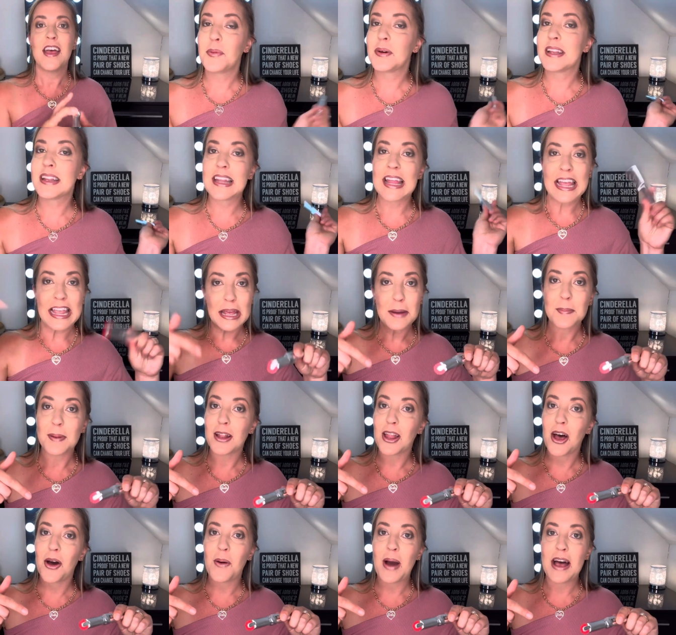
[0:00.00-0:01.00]
I will link it
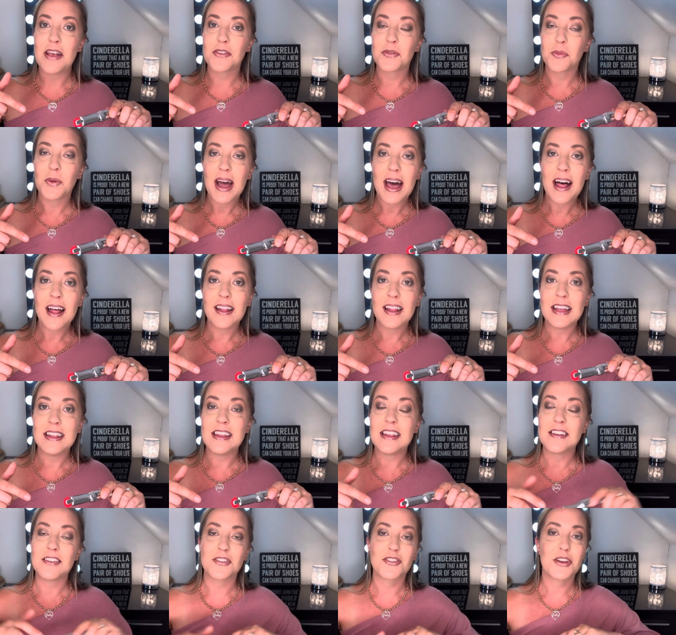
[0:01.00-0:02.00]
below as well in
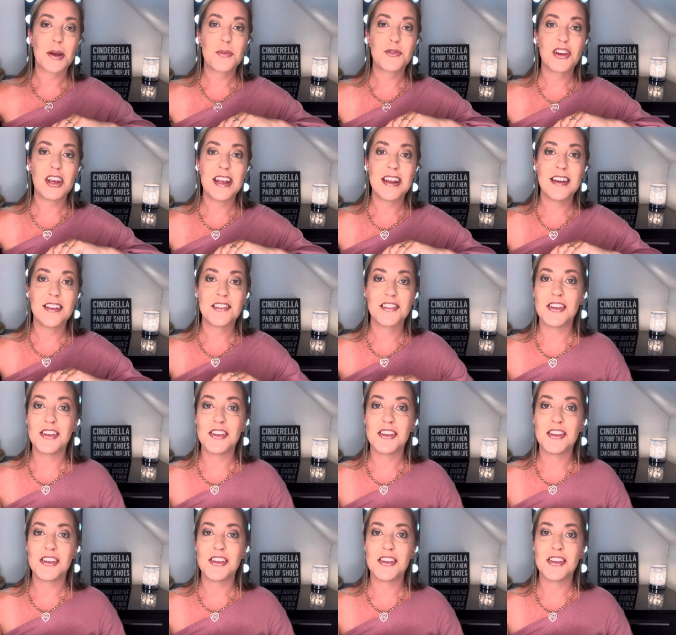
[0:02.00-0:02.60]
the description